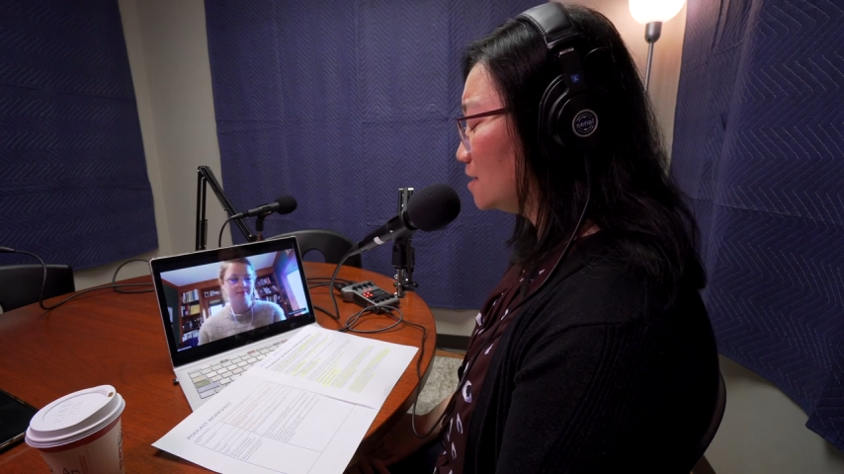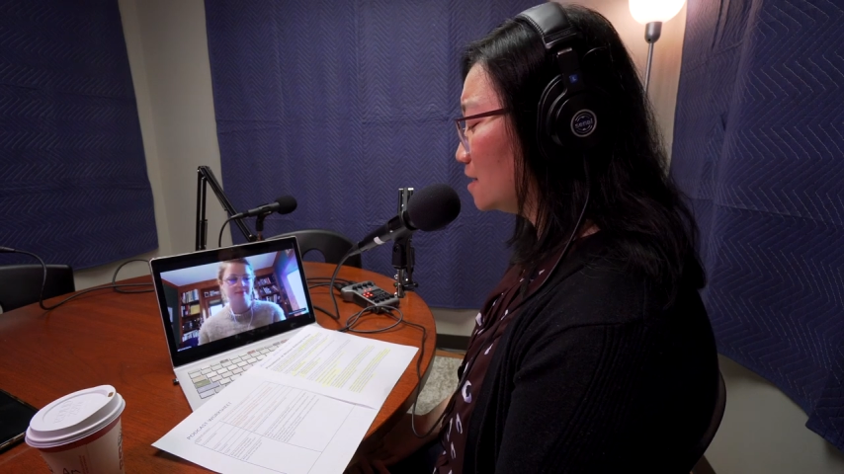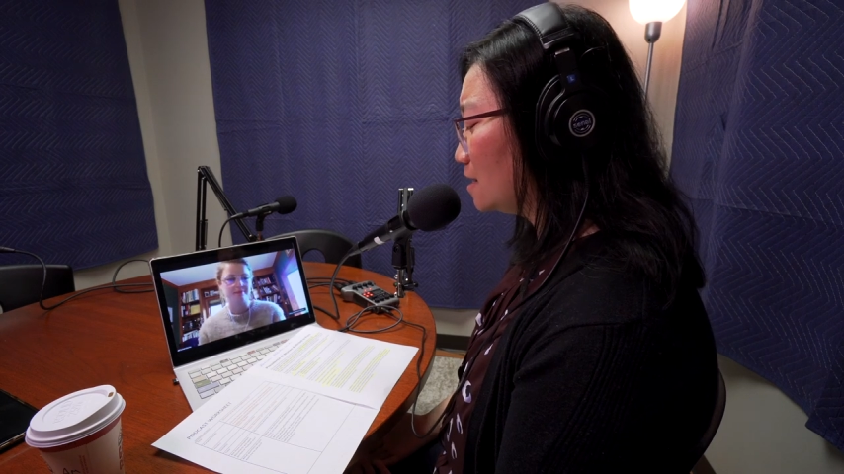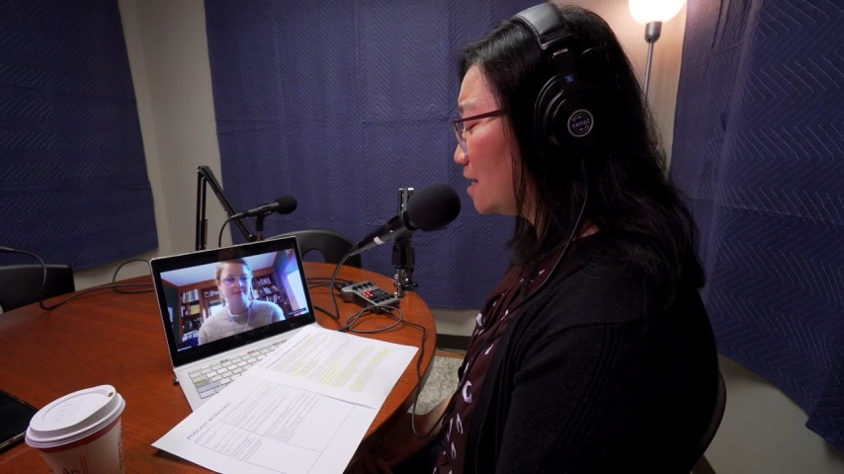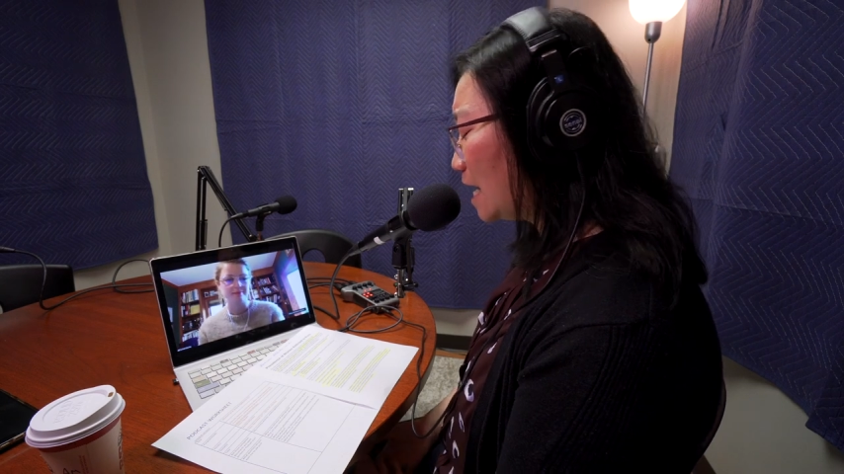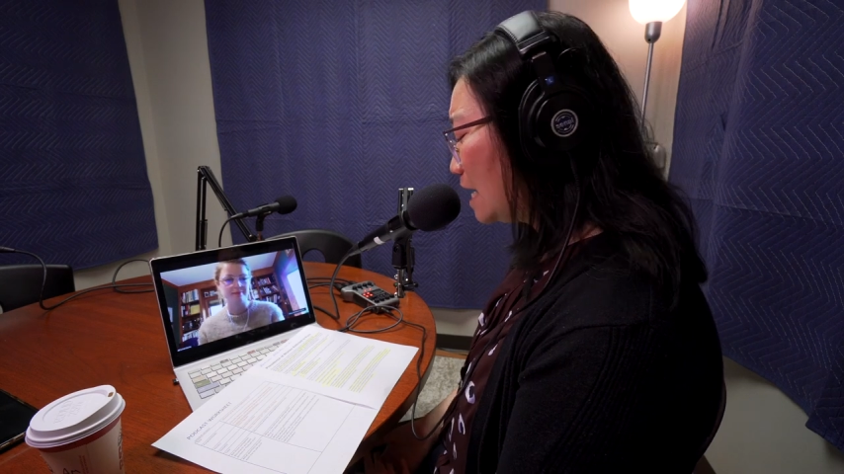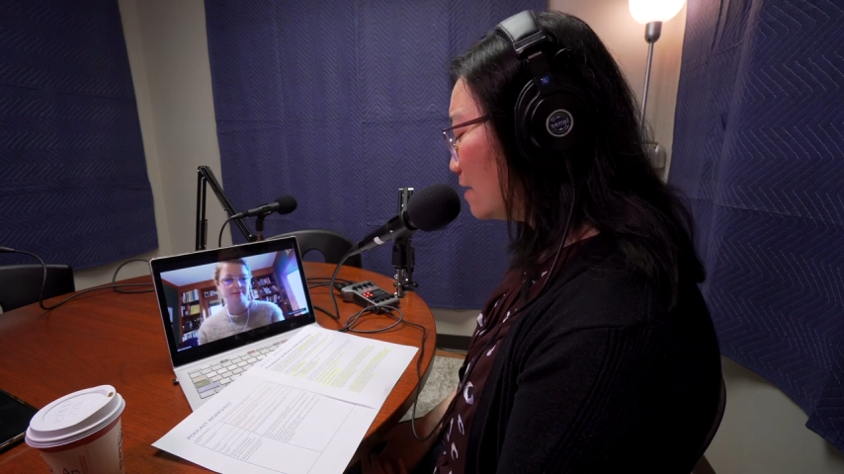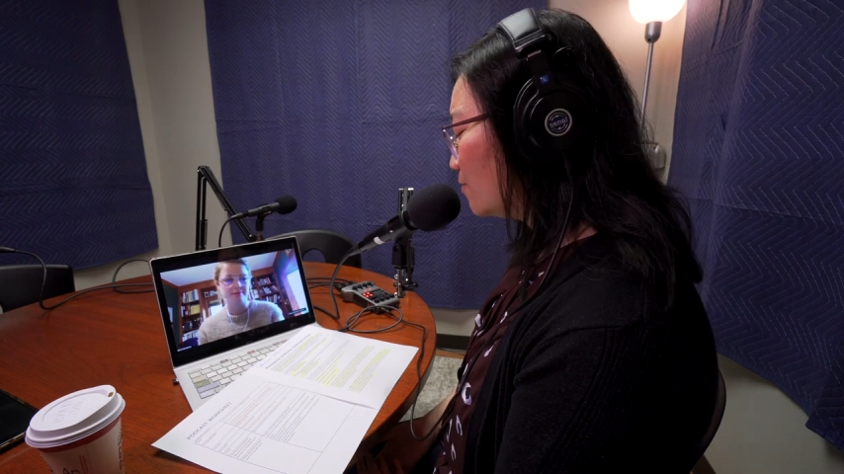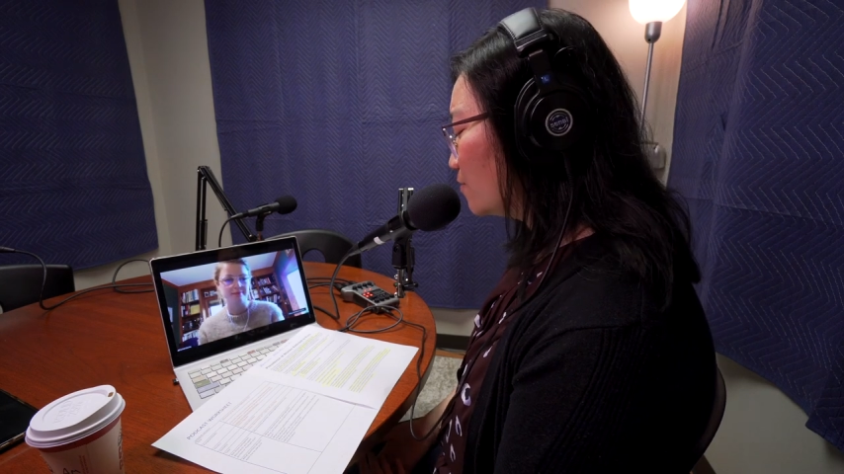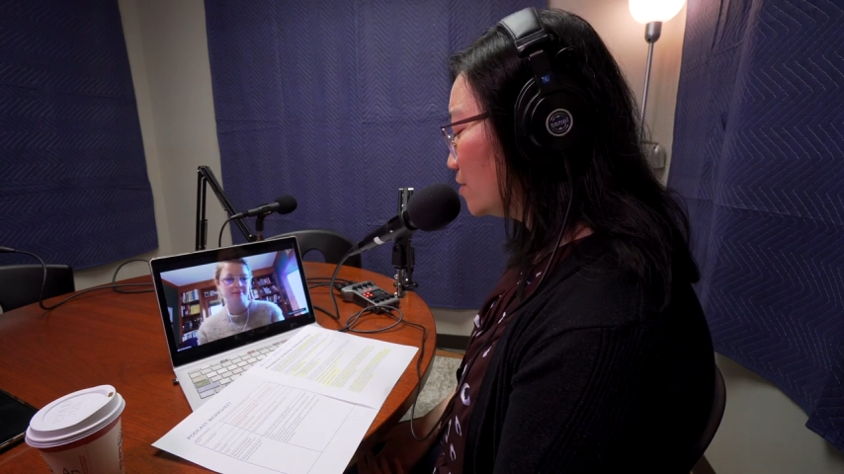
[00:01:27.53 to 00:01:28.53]

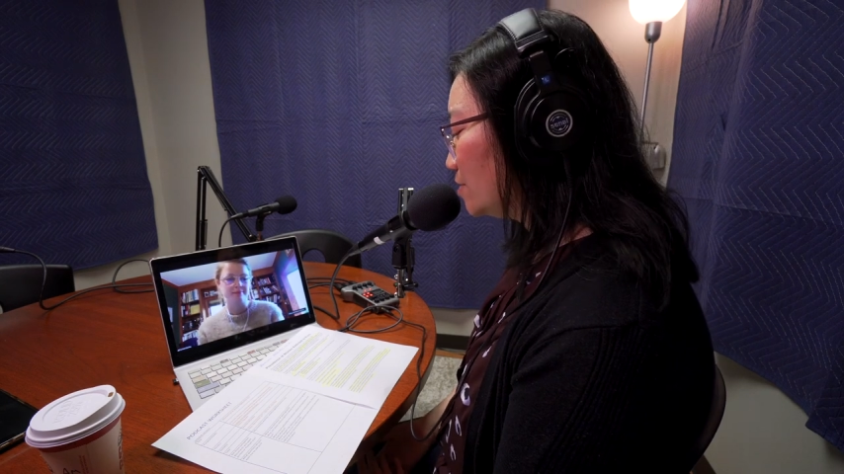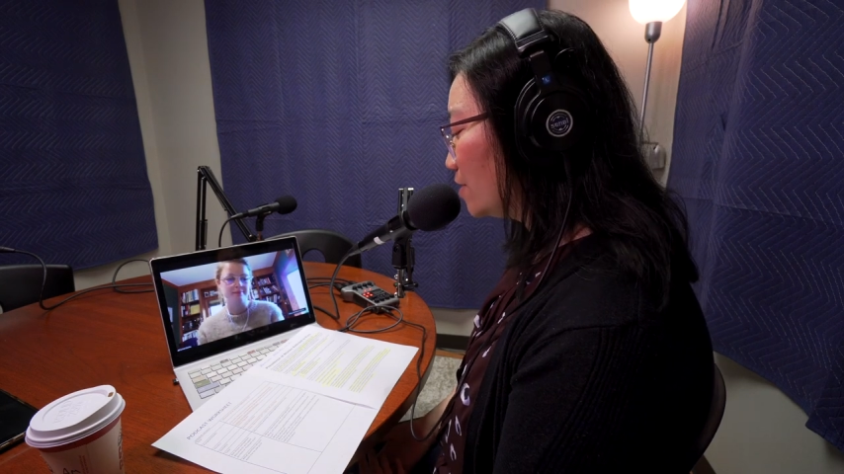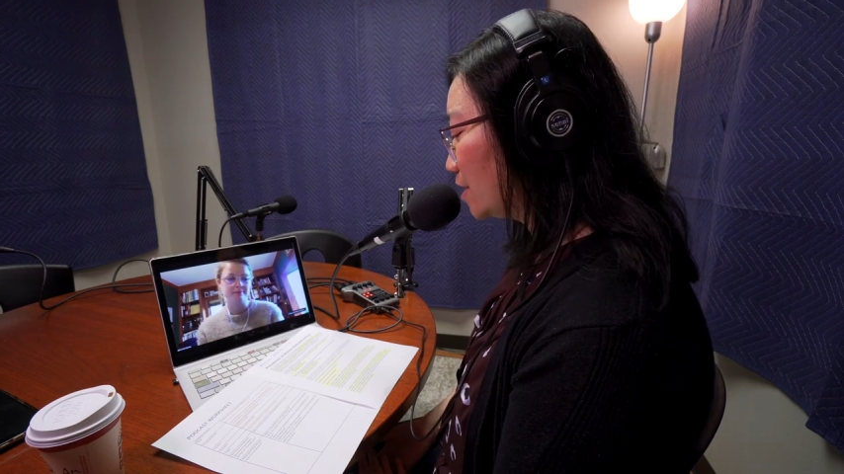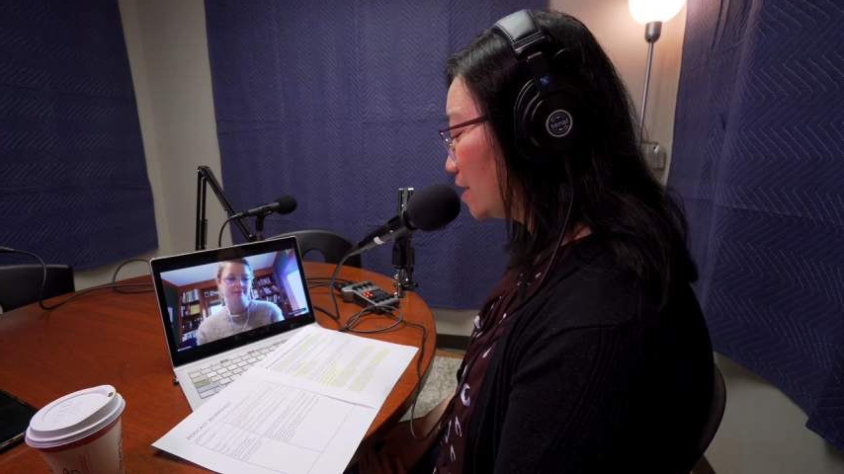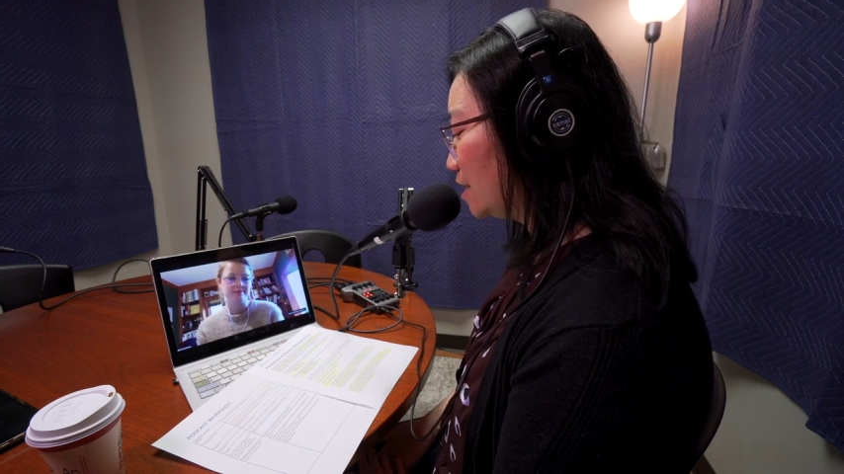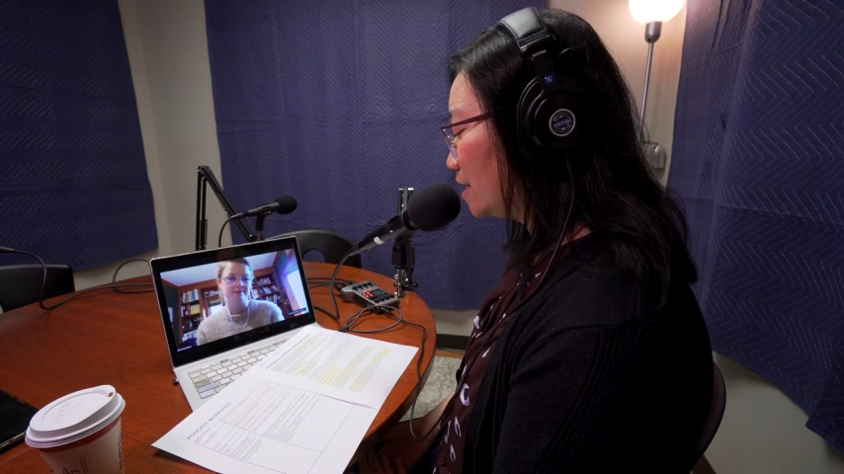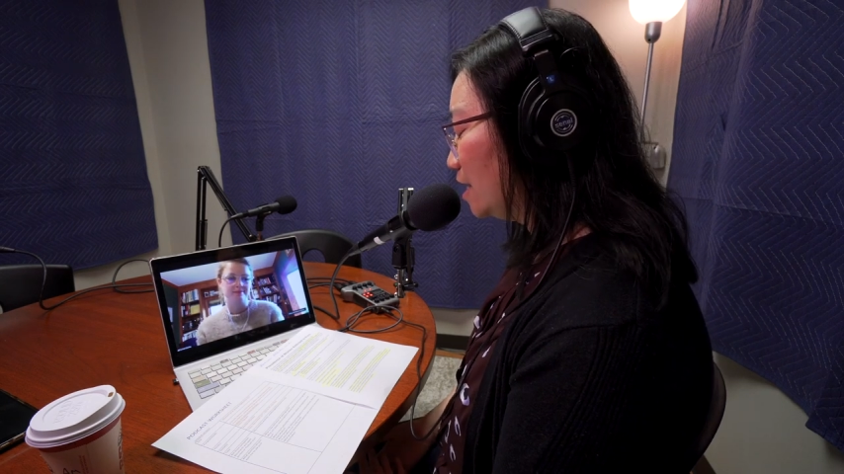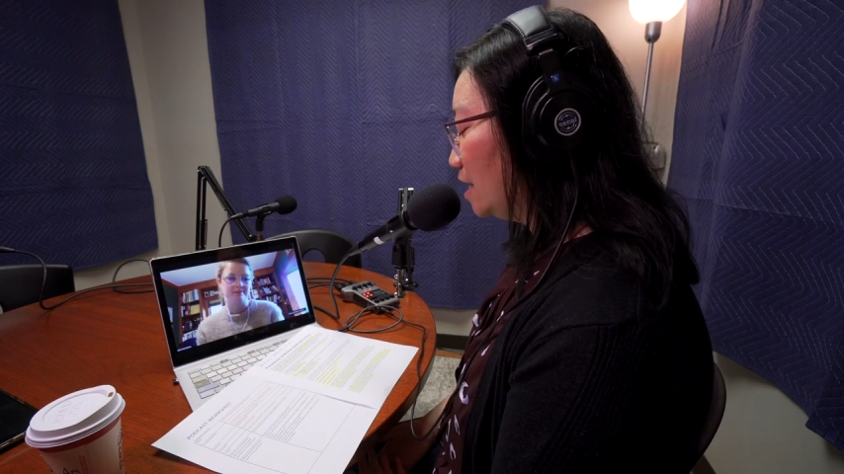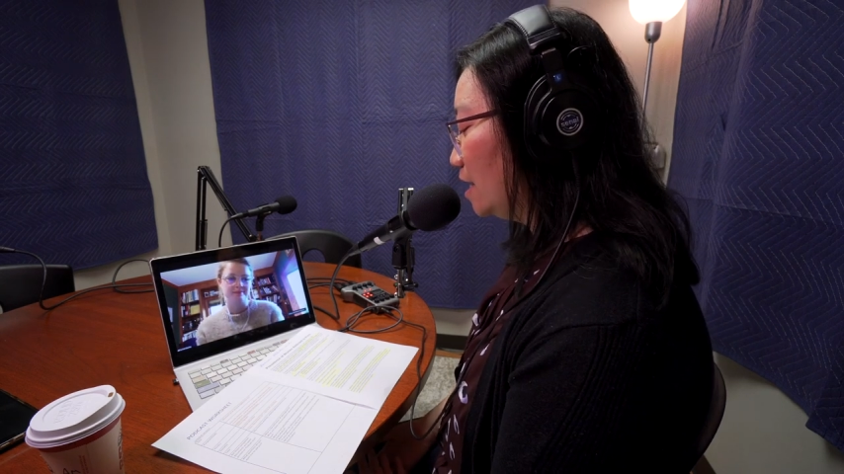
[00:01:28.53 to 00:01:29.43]
Today we're talking